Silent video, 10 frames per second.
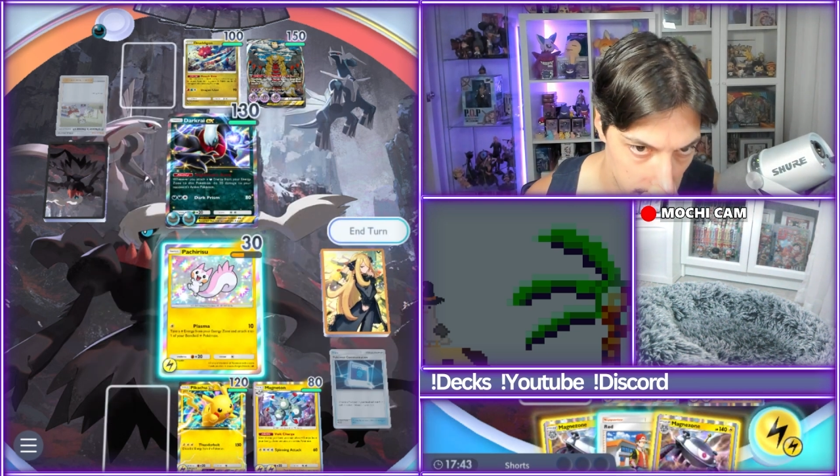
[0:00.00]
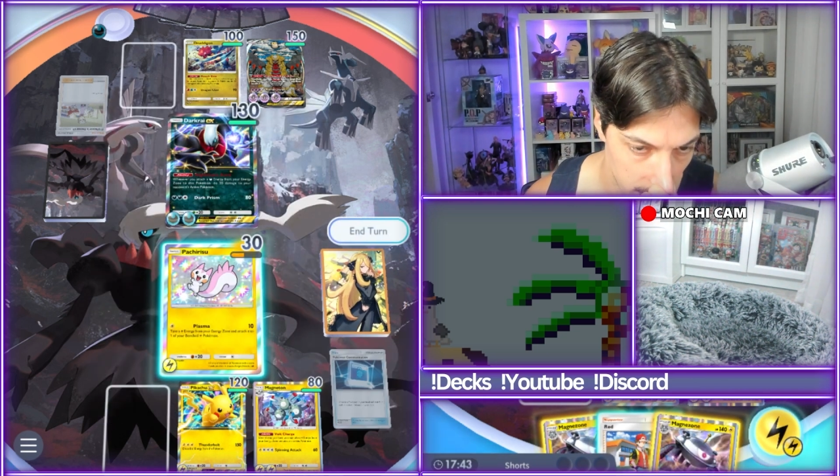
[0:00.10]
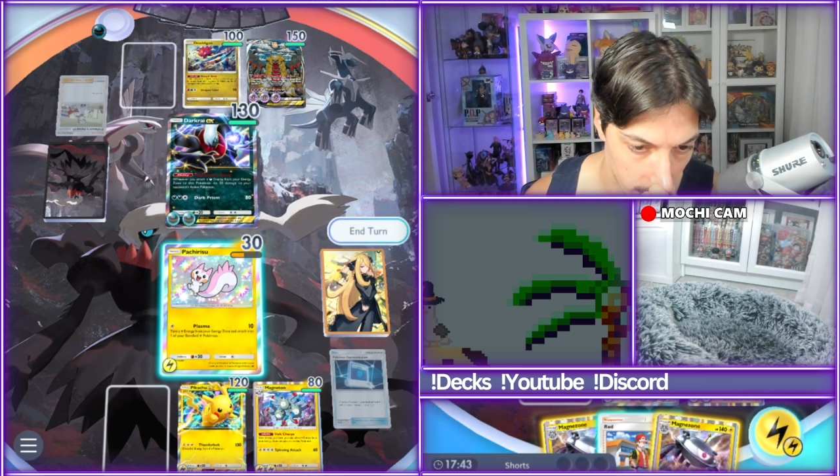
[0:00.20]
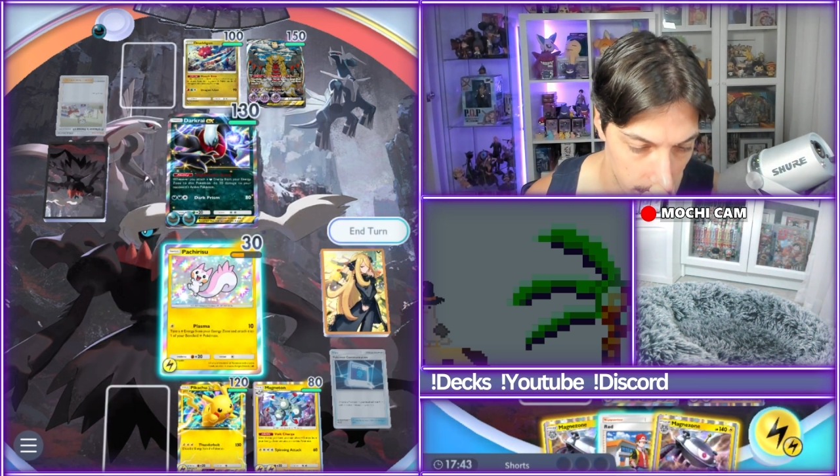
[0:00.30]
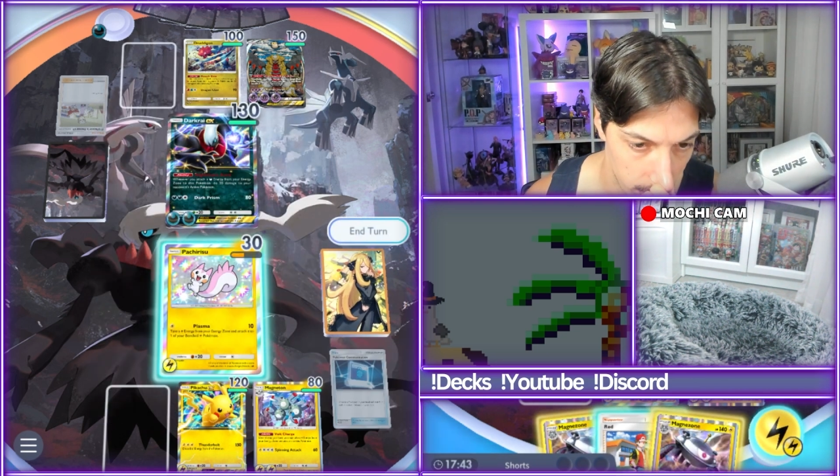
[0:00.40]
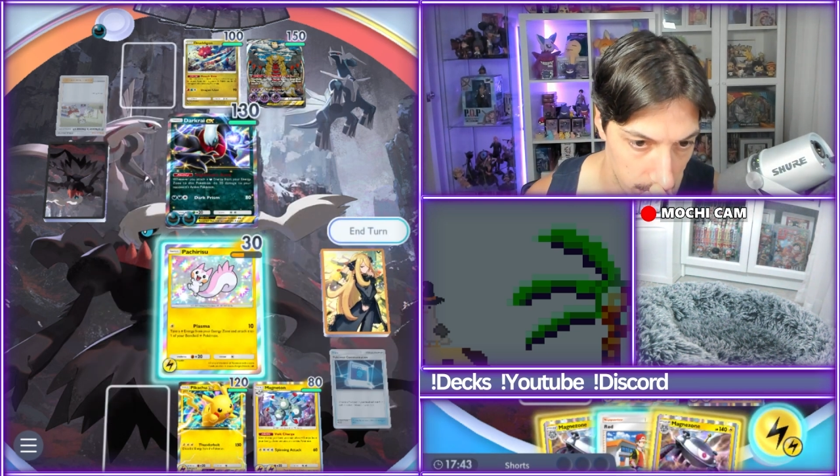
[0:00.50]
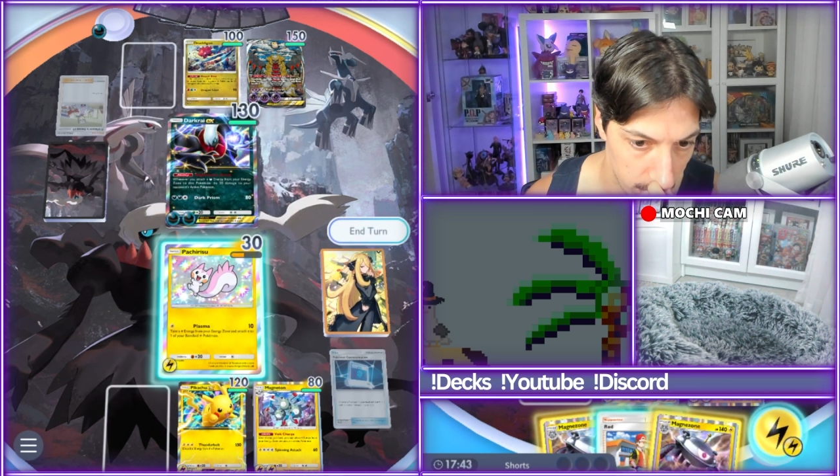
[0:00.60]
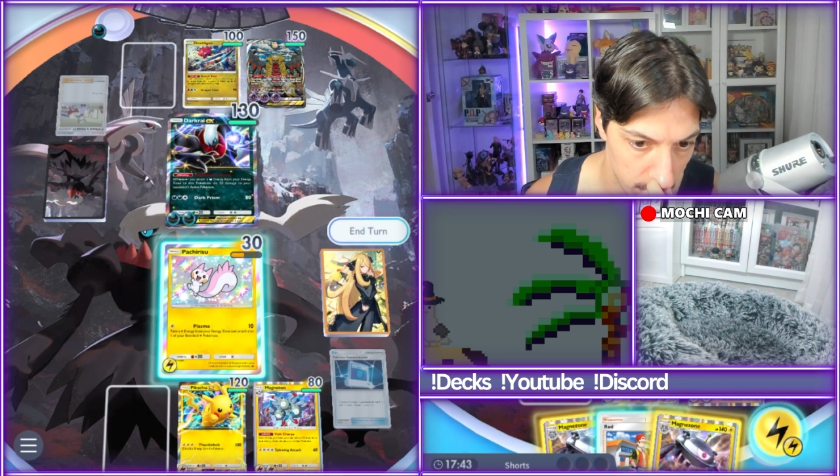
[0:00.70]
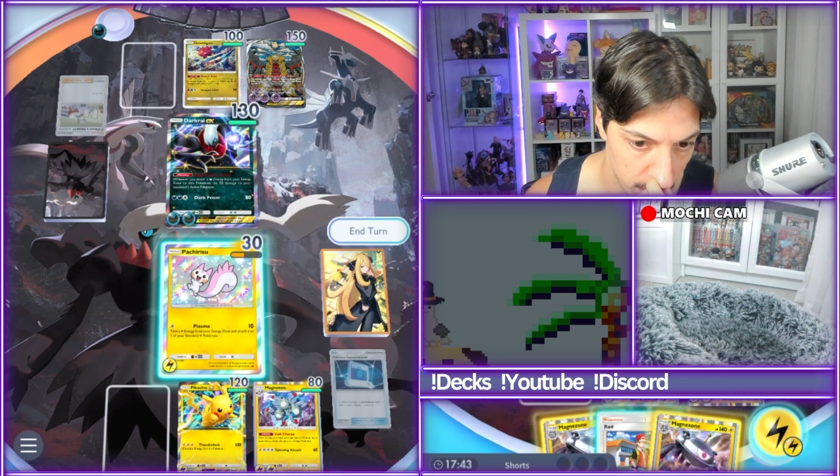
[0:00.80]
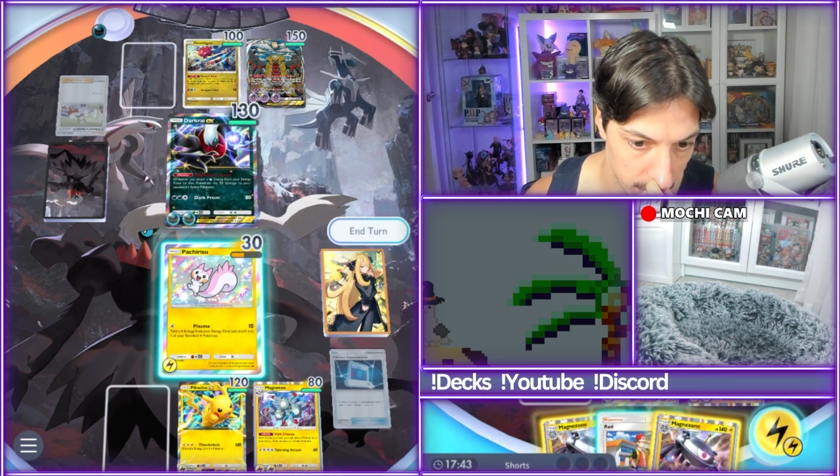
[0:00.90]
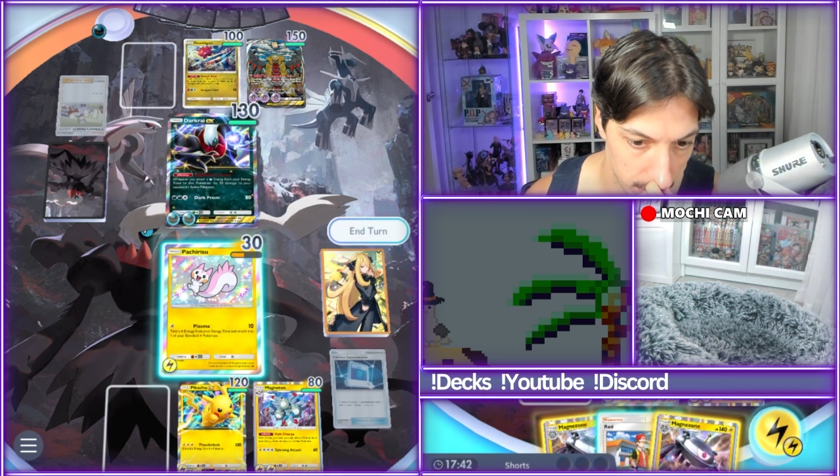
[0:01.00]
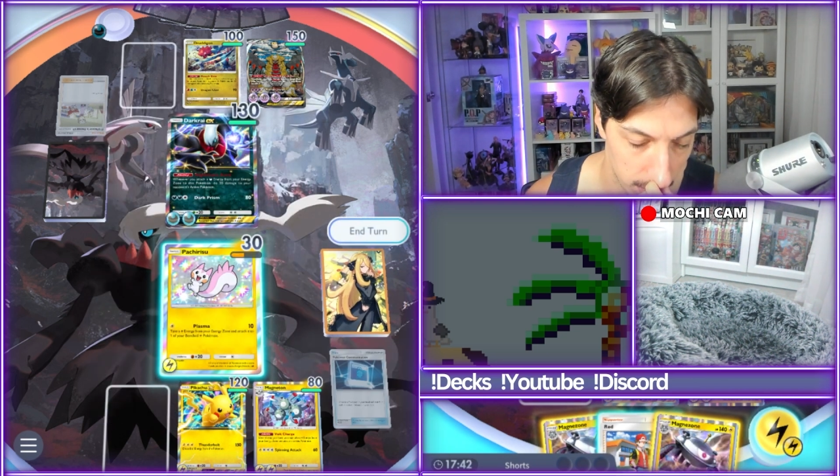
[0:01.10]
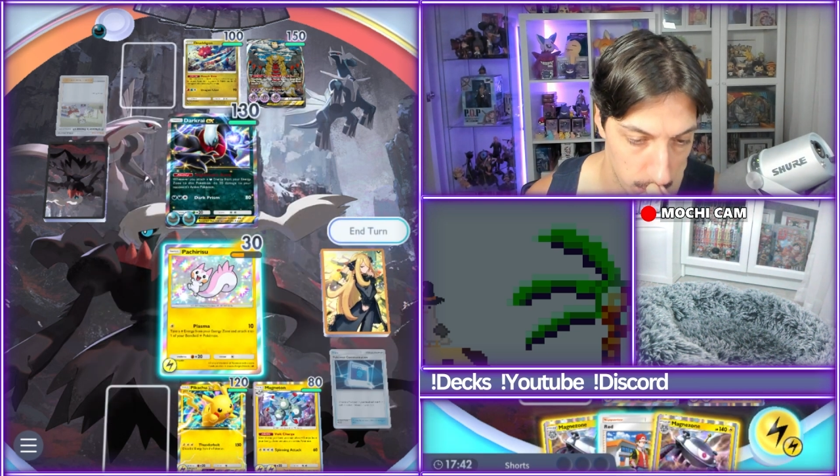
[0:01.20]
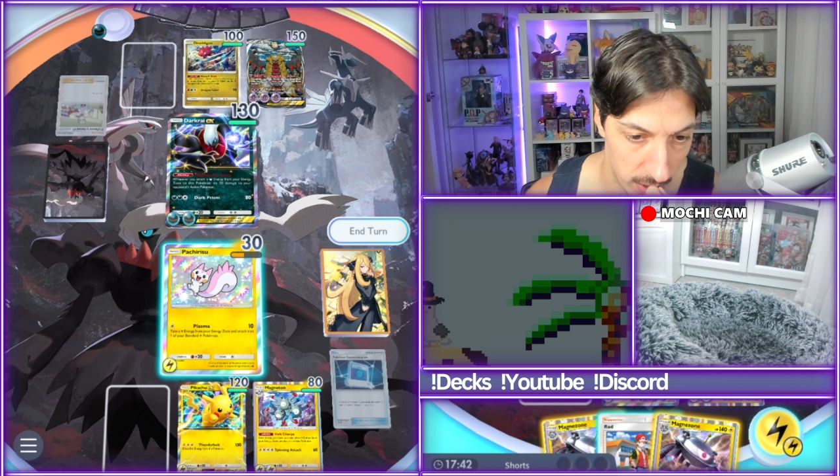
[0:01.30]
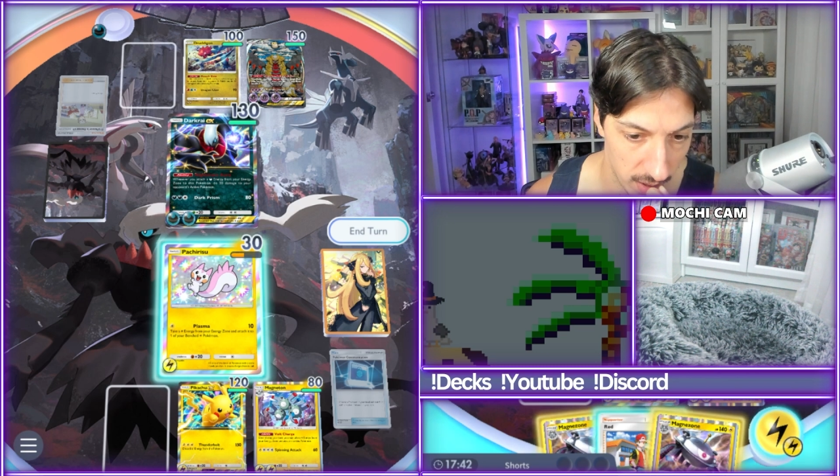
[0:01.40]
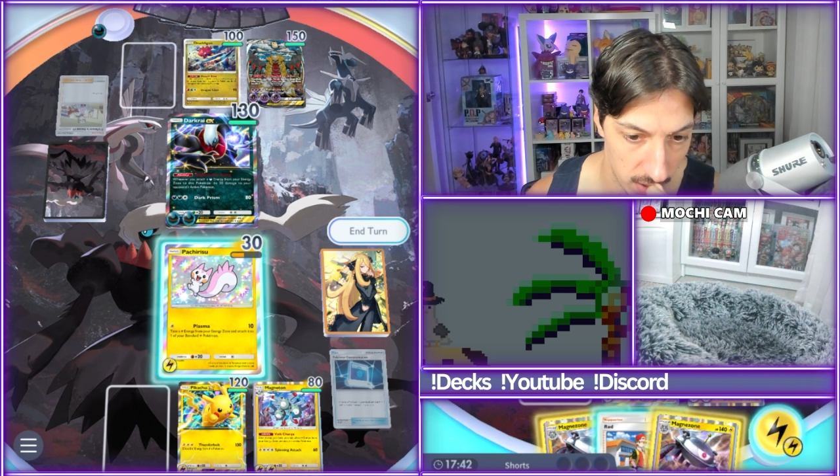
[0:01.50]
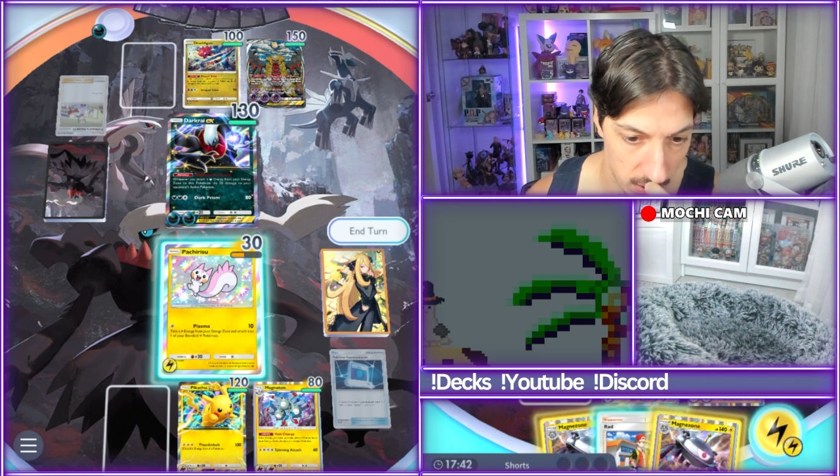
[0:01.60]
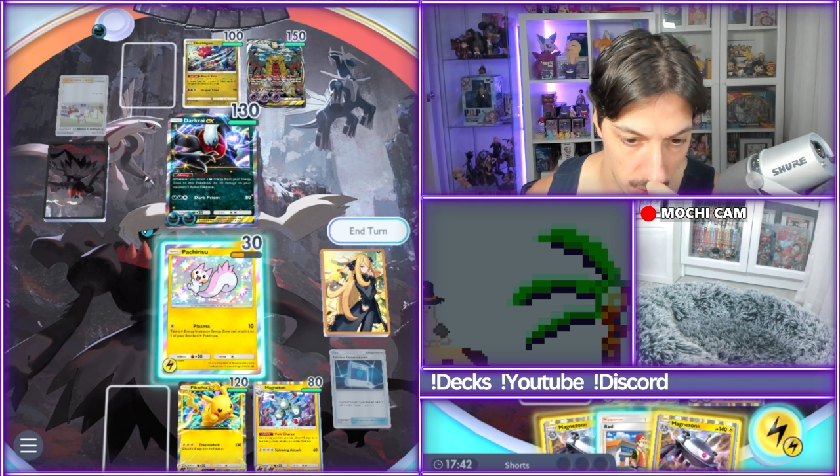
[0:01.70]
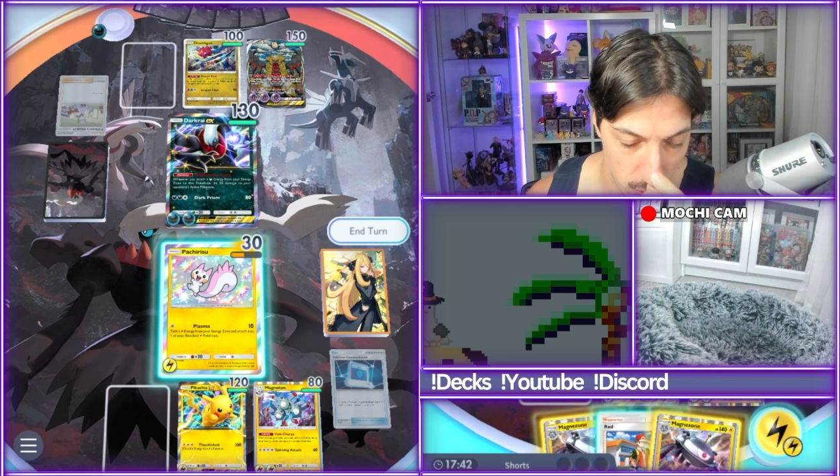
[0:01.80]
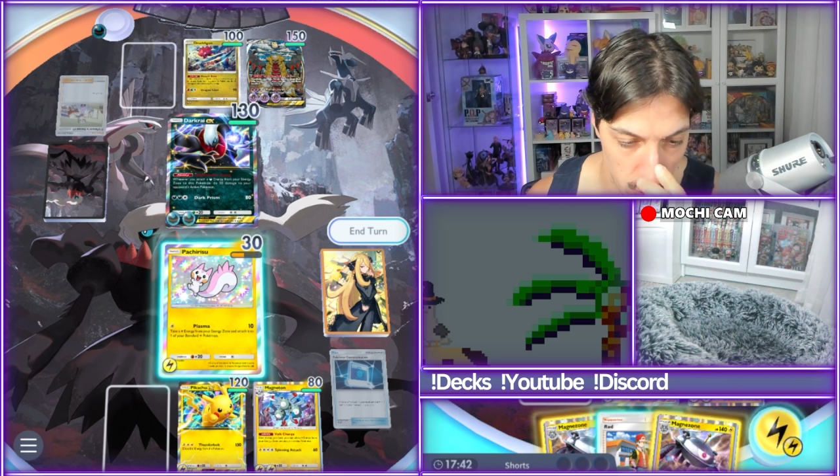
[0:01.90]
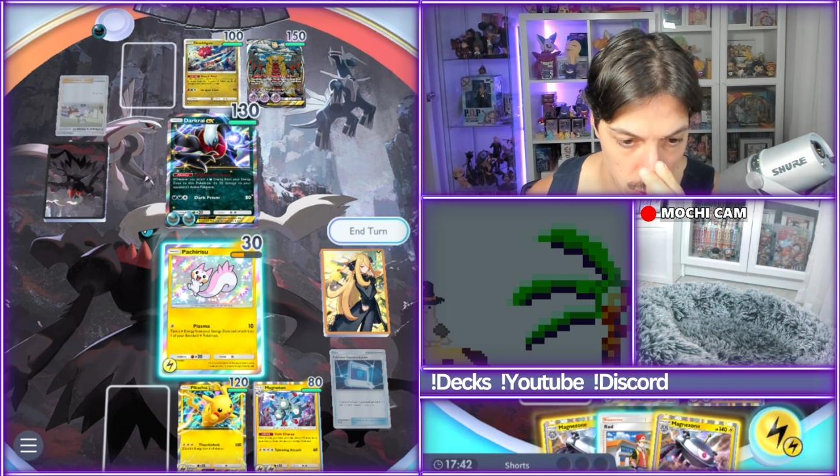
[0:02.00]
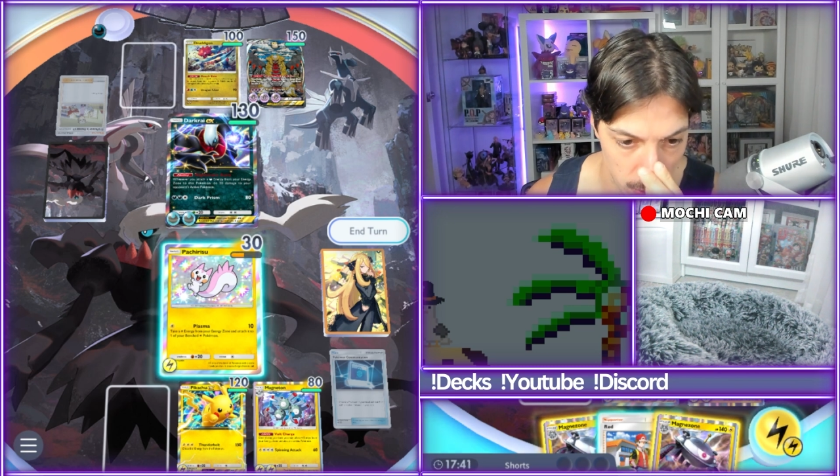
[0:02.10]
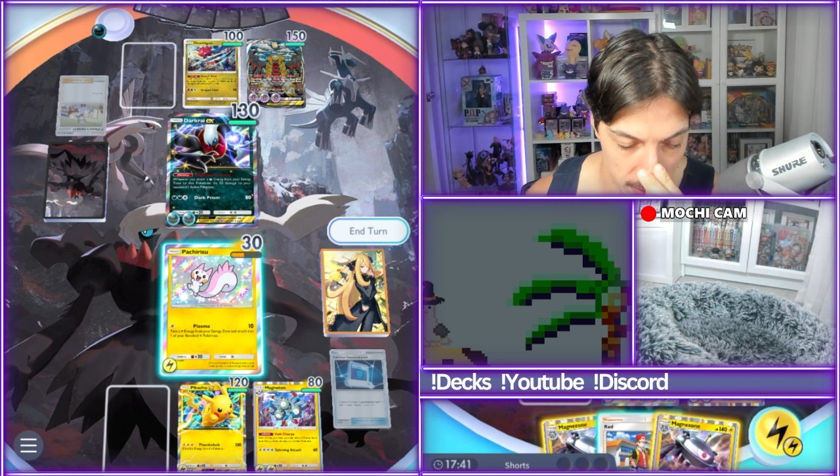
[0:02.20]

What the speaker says: zone, we can kill...